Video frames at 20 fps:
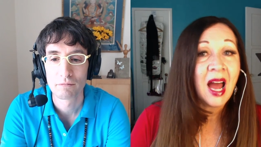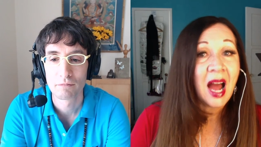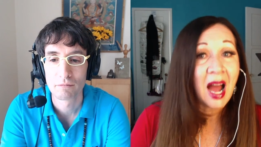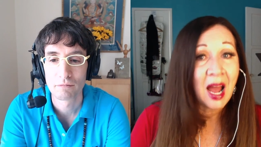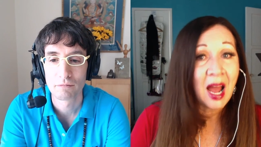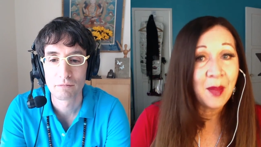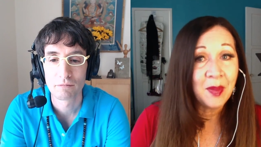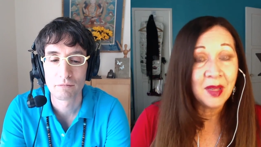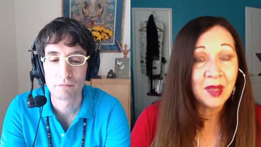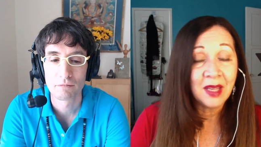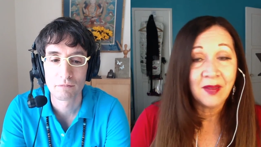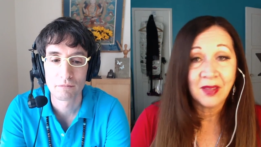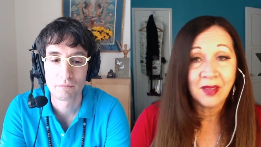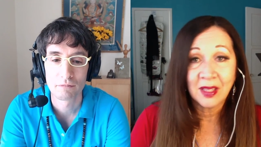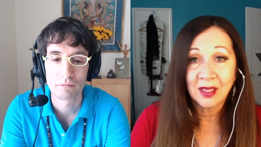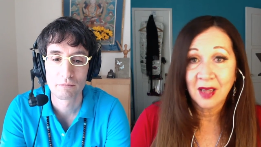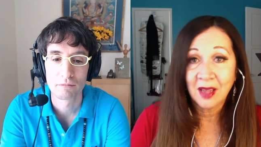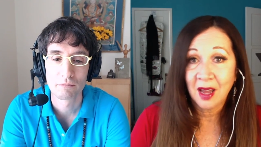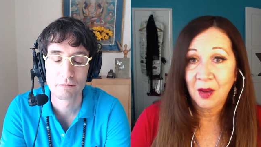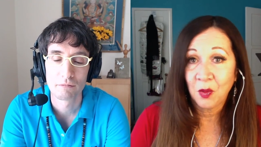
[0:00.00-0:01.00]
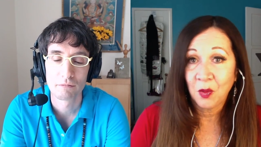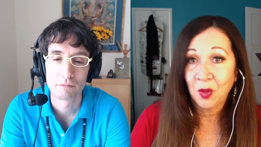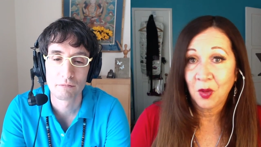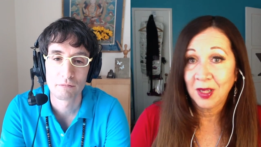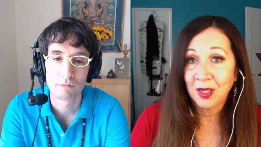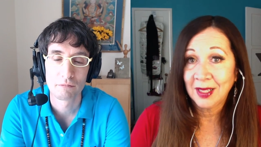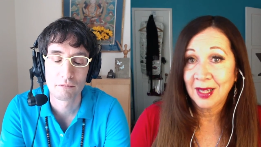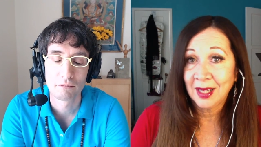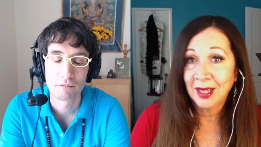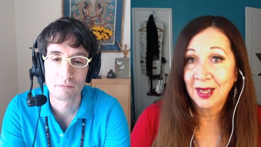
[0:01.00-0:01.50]
Speaker 1: I believe it's not a
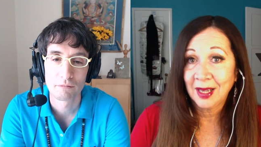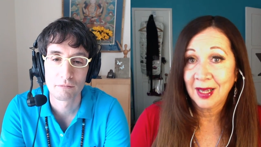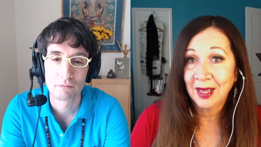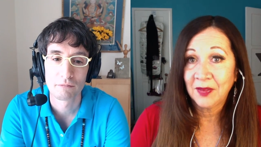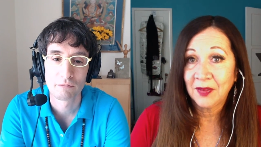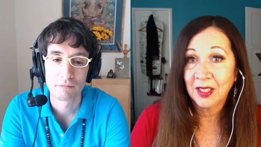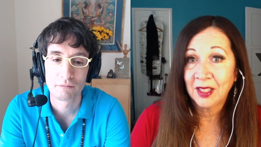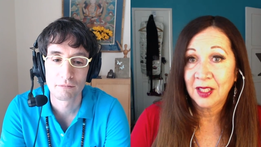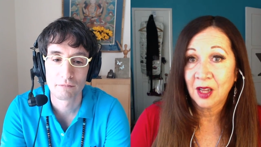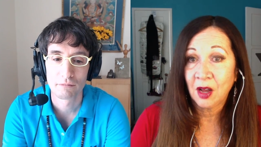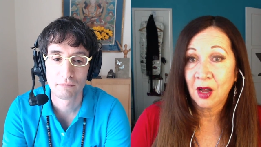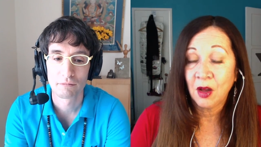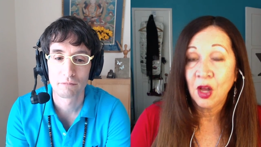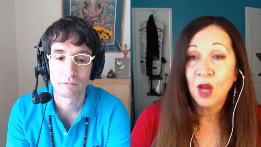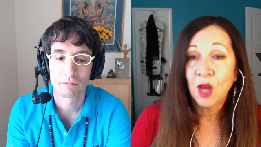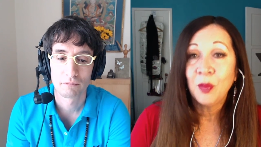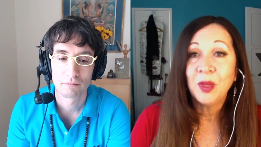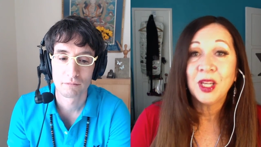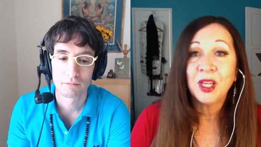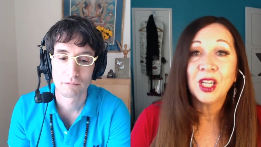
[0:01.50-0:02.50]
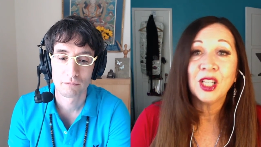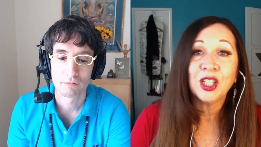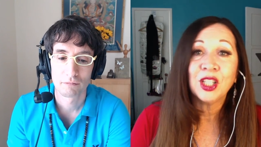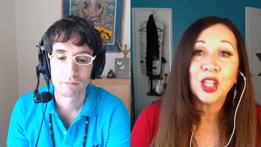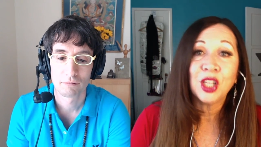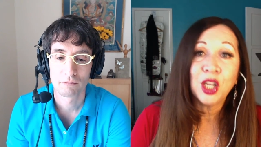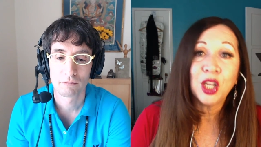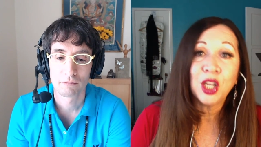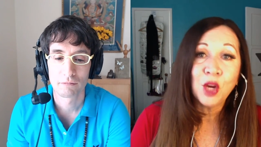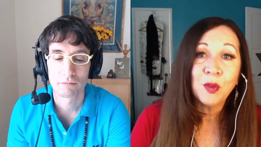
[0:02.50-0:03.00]
one-size-fits-all
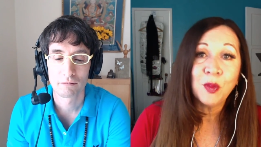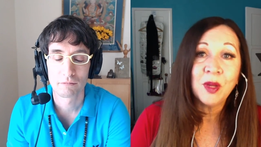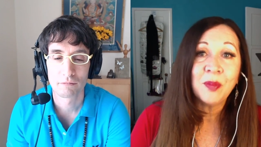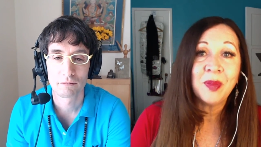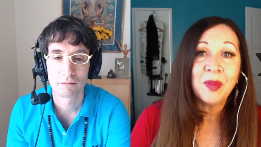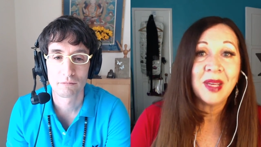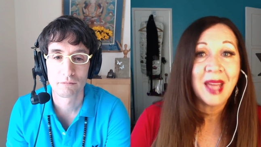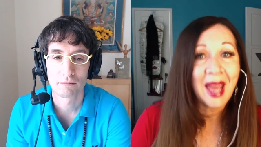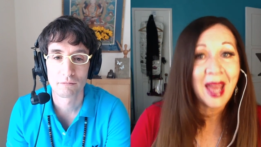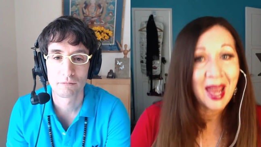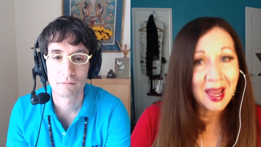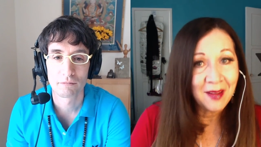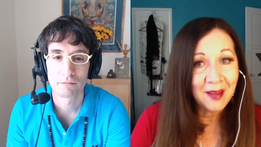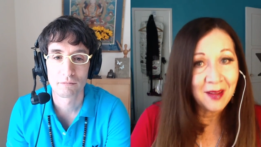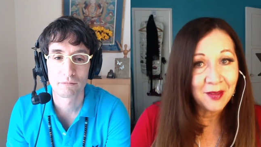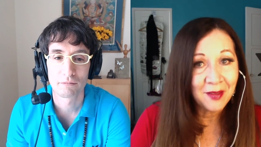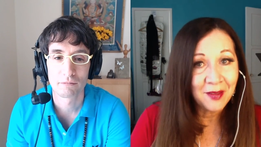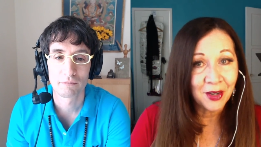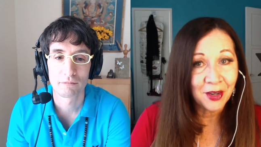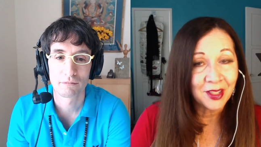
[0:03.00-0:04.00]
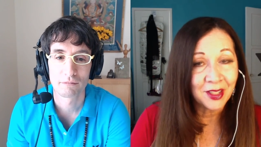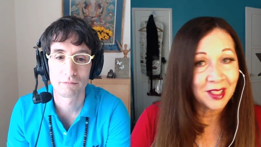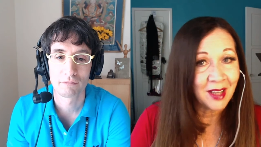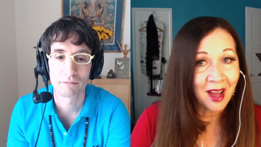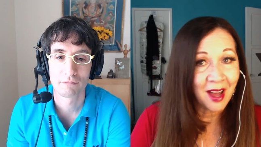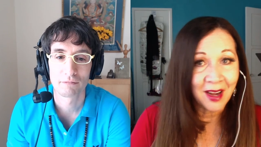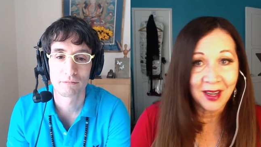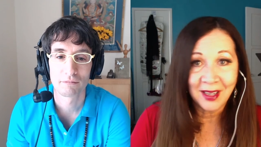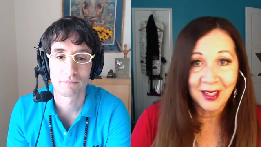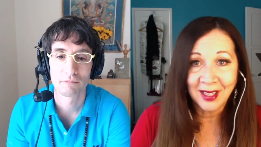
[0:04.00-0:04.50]
because human behavior is
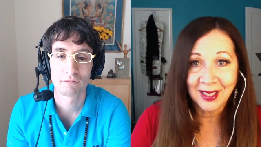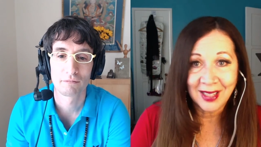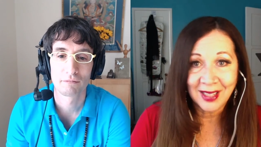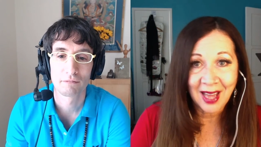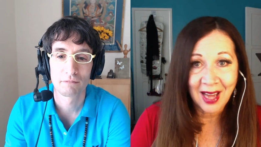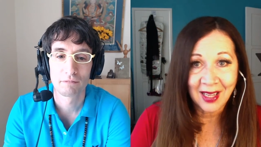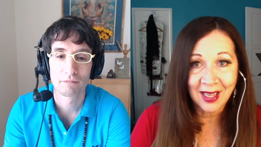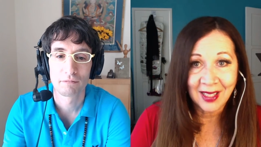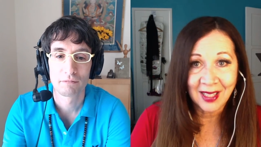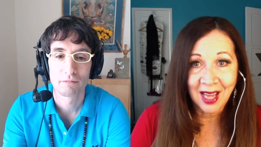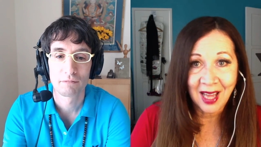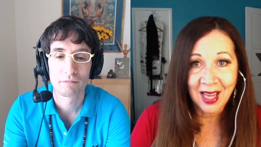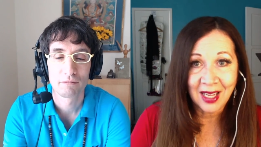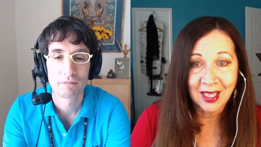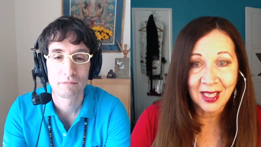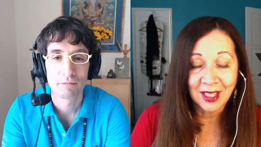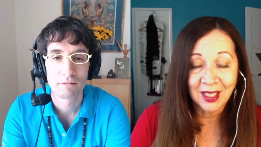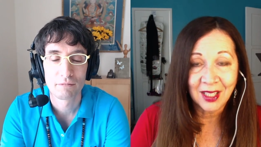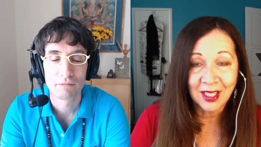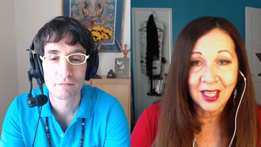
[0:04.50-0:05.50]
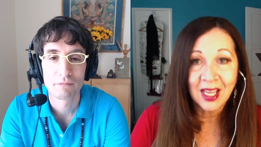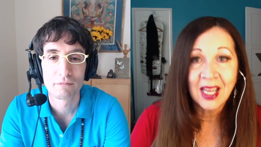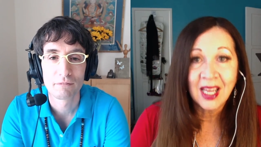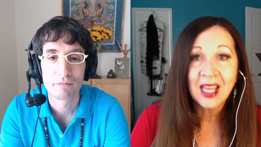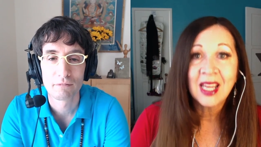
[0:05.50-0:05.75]
not an exact science.